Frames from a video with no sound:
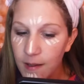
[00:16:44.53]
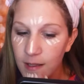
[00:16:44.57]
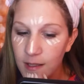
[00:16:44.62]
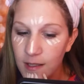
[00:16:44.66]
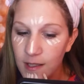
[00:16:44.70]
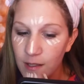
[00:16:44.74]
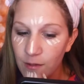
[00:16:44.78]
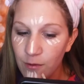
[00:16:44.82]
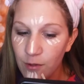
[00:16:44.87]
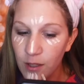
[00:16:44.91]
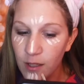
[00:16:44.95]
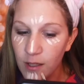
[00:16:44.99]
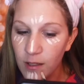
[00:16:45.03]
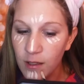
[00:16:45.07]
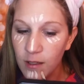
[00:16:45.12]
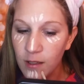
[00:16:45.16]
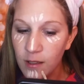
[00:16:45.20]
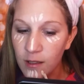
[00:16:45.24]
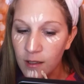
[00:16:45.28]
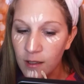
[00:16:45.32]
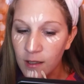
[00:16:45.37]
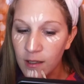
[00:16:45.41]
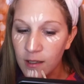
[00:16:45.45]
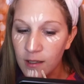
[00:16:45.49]
Let's see if we can
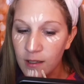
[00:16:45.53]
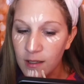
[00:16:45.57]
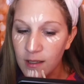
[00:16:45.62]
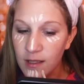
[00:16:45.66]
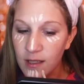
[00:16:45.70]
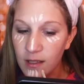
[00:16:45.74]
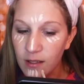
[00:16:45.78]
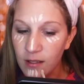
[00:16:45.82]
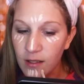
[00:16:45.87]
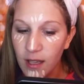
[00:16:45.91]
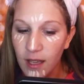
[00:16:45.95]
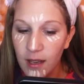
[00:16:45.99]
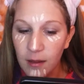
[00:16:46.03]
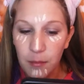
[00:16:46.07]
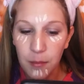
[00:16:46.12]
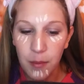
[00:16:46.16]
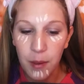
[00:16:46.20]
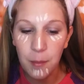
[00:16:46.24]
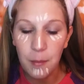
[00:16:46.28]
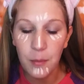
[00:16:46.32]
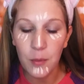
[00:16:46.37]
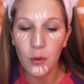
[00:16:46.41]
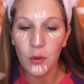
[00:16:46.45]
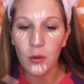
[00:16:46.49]
conceal that
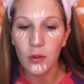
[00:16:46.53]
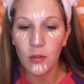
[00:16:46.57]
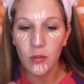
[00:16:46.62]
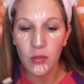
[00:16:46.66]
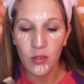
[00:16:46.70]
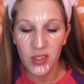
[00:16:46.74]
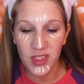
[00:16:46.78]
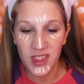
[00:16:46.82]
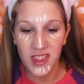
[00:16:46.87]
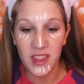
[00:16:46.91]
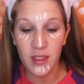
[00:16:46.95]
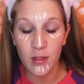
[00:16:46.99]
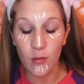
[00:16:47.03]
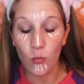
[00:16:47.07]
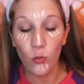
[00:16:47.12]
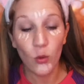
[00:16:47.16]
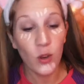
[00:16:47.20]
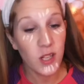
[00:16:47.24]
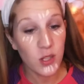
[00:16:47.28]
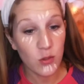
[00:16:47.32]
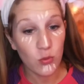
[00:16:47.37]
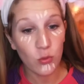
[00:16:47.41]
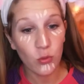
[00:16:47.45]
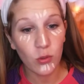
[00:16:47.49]
pimple,
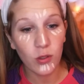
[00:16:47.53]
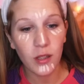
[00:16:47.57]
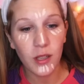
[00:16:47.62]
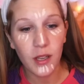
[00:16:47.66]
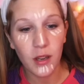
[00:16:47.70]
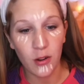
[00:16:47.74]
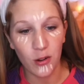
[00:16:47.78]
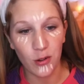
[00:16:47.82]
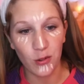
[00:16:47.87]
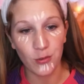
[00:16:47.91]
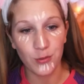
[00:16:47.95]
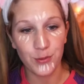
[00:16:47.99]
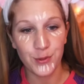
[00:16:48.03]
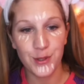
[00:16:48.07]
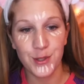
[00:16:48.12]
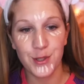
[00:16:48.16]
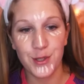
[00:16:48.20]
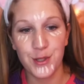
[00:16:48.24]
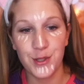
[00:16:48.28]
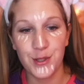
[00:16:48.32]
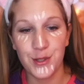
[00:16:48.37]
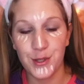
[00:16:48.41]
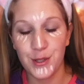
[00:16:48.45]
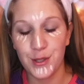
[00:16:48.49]
which really
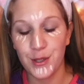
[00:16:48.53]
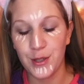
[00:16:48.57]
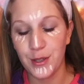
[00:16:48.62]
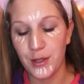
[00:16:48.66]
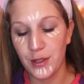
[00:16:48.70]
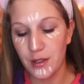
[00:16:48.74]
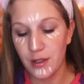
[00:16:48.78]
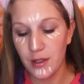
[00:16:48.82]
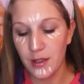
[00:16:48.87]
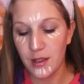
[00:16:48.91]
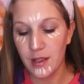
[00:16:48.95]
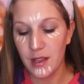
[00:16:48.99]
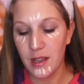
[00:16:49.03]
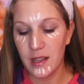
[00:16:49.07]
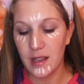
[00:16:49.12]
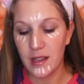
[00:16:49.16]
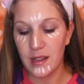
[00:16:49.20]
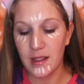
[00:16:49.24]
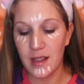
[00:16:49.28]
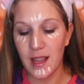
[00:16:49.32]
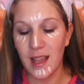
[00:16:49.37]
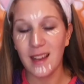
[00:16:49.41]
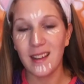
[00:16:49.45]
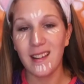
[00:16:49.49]
hurts.
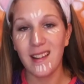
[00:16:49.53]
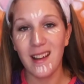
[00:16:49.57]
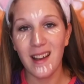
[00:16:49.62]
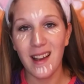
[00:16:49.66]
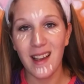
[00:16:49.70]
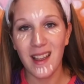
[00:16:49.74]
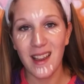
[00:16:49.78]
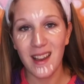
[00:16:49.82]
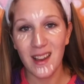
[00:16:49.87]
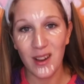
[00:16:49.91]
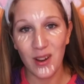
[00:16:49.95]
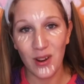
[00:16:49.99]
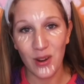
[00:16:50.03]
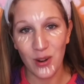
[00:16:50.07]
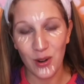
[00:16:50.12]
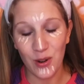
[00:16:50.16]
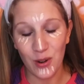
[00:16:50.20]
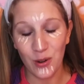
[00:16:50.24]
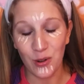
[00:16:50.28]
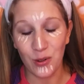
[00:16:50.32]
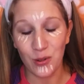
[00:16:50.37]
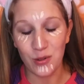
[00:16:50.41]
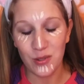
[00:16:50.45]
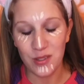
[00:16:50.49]
That guy
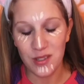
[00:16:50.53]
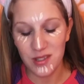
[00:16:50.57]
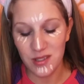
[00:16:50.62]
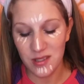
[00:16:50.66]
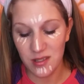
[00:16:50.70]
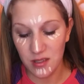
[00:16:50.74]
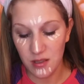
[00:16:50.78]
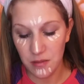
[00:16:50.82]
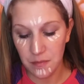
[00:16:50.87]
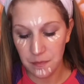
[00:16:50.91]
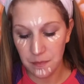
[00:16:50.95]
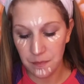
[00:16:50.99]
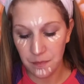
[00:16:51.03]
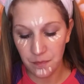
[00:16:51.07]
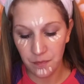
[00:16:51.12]
hurts.